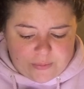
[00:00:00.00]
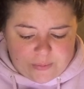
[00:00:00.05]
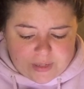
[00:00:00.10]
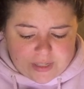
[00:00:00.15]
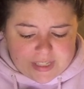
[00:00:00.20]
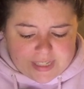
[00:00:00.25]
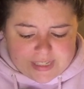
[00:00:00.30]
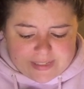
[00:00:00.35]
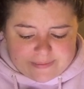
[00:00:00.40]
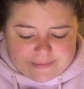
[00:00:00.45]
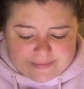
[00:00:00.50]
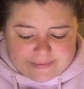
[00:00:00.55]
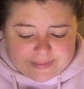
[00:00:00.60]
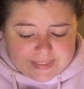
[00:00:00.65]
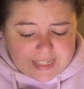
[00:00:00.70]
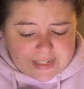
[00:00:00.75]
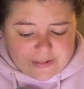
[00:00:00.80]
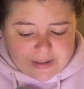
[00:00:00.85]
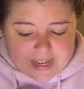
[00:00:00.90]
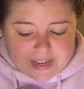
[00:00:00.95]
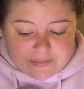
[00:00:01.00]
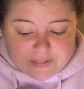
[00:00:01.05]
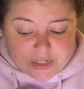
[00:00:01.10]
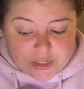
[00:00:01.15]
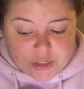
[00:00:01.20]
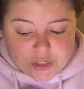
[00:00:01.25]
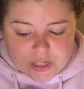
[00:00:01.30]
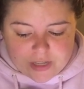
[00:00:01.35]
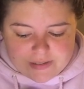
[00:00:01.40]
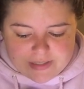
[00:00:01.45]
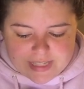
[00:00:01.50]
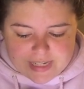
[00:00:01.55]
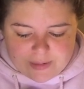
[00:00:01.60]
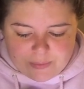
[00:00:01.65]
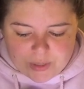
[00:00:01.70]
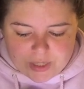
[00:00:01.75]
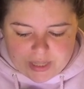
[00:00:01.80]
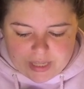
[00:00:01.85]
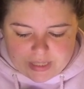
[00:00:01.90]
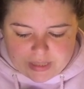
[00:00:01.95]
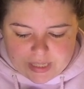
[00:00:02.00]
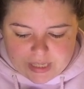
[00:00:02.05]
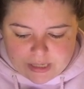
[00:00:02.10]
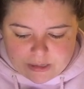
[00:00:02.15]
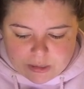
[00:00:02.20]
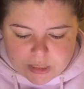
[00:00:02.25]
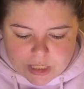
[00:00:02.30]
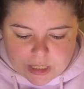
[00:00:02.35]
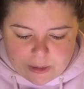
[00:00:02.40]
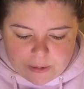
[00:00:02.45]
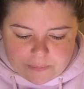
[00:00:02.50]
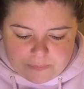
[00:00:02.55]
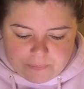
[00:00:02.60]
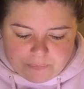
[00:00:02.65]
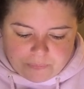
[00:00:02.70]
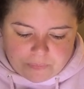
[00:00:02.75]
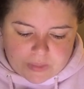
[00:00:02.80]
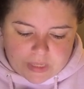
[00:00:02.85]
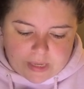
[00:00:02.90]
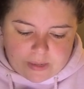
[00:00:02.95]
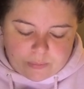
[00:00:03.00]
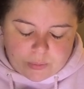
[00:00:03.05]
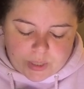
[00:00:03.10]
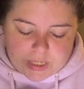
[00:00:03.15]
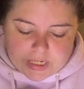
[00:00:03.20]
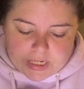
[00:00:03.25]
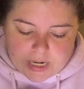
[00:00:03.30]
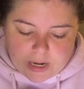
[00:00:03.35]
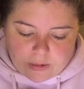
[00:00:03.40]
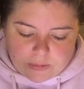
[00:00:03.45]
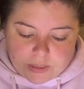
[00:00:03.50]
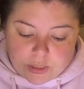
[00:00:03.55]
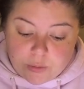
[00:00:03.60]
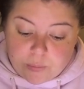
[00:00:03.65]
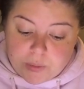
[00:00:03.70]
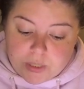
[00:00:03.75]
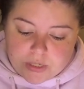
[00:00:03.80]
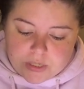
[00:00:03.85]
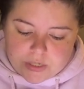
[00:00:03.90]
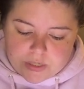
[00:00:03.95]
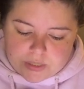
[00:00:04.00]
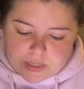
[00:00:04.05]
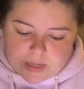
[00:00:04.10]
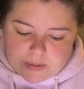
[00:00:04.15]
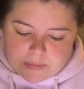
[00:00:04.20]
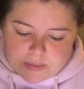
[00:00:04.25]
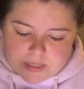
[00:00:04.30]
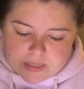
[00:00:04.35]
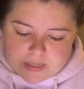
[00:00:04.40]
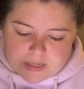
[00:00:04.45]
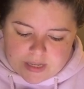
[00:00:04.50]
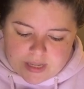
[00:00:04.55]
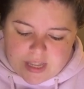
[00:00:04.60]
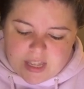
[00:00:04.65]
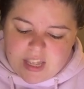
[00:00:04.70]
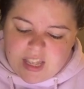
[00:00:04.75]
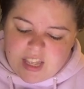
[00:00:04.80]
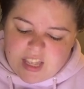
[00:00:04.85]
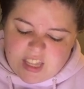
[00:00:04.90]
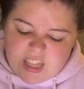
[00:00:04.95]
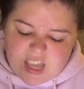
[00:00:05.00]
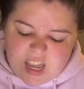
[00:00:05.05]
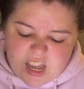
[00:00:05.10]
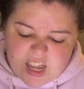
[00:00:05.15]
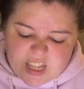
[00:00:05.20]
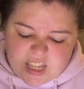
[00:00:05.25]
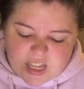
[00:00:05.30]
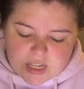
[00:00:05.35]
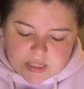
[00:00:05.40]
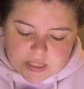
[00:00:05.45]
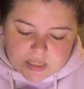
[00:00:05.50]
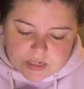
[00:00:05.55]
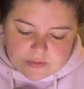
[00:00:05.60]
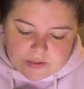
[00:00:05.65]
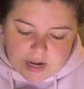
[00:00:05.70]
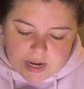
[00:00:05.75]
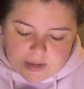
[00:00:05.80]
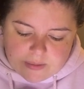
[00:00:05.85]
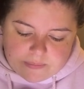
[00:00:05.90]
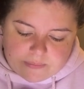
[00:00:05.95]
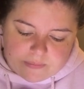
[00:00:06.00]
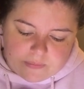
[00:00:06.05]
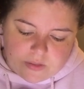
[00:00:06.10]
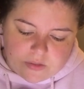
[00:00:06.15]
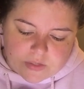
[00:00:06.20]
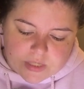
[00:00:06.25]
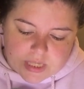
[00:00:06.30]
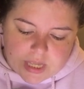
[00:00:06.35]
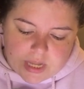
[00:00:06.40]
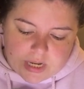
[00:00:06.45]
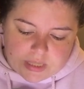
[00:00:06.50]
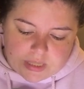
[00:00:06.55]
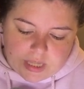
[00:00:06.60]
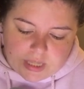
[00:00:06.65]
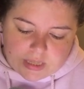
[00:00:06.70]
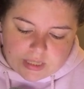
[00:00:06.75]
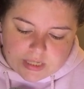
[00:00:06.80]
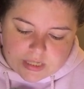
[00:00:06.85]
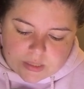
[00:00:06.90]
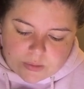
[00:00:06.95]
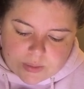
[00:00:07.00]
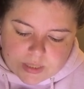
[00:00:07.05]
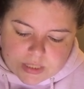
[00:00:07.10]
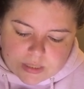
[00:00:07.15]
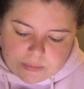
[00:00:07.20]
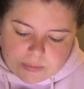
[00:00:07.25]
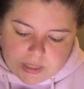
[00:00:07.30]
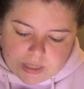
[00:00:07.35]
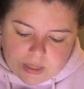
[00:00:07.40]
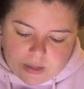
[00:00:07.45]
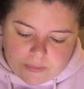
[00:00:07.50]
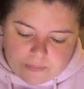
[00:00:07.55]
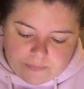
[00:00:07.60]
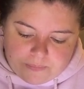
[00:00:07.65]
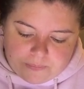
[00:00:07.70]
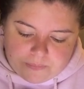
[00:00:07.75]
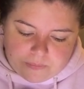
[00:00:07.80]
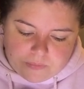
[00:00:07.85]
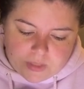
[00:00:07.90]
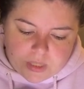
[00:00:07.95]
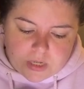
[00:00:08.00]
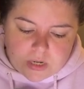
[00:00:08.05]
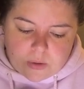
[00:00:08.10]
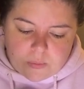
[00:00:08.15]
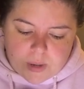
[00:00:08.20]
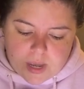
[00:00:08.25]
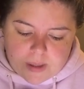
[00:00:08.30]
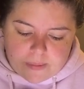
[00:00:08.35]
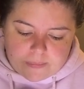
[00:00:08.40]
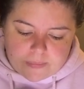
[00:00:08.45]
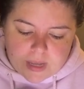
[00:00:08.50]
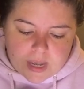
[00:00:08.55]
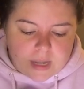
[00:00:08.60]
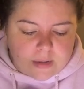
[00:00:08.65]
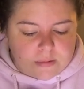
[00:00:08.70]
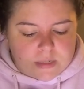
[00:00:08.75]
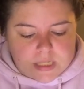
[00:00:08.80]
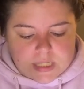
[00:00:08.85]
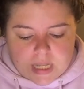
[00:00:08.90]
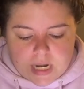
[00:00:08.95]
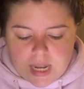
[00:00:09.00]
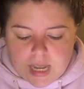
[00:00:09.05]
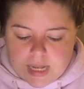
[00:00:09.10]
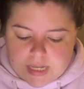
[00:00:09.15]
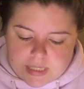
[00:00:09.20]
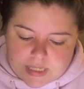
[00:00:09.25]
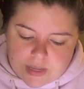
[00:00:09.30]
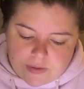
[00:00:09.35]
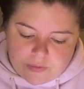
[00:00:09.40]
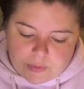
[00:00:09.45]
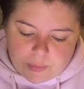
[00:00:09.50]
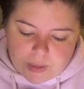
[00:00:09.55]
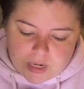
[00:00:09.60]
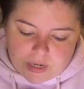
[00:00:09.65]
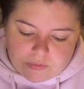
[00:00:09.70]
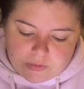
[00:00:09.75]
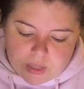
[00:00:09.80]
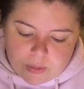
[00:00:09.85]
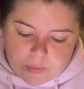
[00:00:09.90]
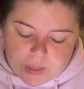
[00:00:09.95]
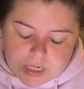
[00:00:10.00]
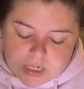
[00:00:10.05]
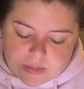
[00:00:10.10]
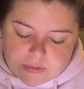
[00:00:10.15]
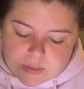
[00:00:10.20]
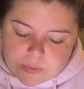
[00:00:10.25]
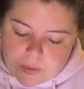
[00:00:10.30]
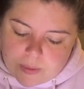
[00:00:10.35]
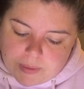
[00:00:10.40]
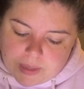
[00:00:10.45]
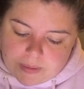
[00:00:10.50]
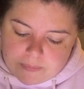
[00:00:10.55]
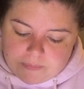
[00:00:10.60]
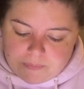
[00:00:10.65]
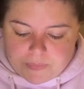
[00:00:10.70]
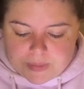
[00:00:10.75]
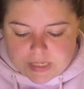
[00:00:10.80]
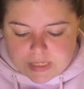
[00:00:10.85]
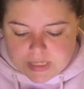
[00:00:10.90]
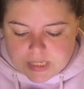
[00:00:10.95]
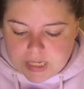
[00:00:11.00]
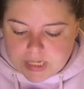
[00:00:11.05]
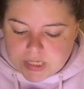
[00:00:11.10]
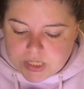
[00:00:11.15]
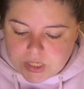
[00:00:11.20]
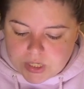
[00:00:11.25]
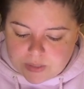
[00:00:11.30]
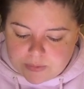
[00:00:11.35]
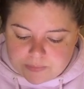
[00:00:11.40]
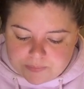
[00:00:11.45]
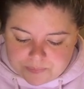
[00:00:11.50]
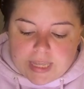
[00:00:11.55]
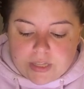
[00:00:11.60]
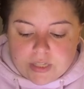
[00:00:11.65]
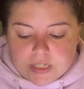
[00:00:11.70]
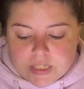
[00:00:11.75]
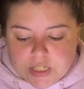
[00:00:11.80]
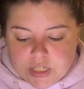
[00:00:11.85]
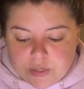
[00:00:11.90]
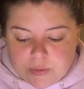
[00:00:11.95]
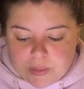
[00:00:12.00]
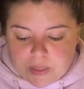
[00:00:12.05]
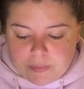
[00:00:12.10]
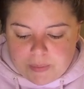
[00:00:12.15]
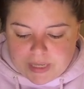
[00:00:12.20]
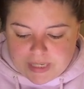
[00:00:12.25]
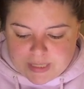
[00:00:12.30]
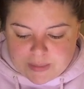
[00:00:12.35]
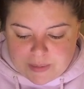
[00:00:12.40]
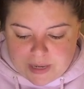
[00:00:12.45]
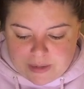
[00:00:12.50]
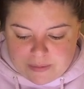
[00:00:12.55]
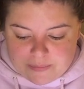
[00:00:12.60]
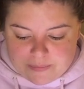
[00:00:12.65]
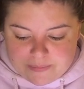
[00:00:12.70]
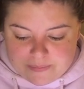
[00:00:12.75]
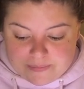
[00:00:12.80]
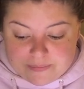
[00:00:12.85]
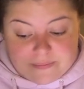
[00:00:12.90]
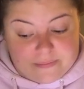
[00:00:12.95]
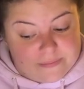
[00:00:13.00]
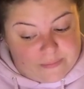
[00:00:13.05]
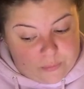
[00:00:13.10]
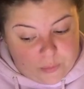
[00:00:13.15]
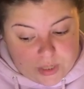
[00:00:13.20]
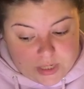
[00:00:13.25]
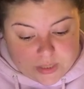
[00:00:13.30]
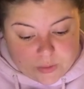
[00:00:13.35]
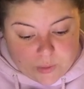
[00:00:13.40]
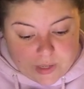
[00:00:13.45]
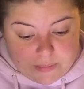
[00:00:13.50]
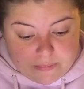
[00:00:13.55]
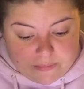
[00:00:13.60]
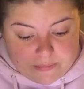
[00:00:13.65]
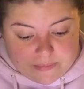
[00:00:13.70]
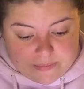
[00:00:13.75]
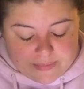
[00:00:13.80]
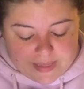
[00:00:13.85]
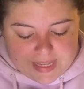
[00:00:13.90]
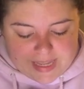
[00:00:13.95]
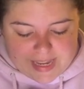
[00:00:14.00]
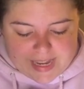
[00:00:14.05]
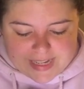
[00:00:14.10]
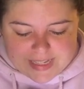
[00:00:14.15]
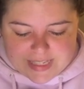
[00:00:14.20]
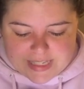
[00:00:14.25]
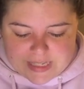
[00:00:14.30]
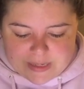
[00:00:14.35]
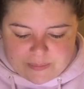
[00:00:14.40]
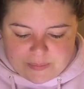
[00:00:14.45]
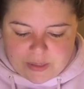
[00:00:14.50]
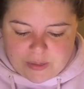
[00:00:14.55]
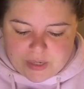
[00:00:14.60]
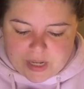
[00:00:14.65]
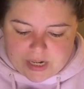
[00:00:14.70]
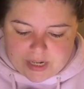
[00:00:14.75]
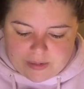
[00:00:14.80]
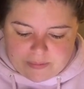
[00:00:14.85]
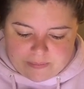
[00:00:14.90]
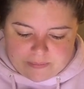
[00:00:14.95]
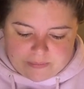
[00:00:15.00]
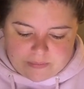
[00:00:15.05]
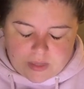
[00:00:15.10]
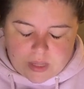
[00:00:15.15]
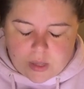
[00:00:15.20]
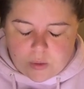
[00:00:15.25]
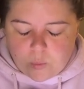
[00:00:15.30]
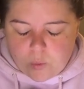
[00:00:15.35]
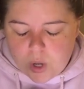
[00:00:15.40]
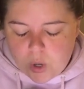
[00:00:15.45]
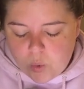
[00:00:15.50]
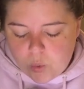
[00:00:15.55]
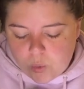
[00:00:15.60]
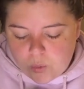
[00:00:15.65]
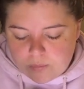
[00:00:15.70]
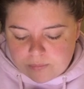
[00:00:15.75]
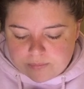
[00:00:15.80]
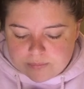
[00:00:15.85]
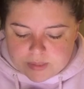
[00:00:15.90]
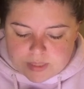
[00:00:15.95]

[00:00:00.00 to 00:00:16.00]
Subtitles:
Really? They don't have good shows anymore like they used to, he pointed out. You purse your lips. Yeah, I guess you're right, you said and lightly squeezed the pillow. You know what? I'm just going to ask everybody if they want to go swimming, he said to you. He looked to you with a big smile. Want to swim? He asked. You nodded. Woo!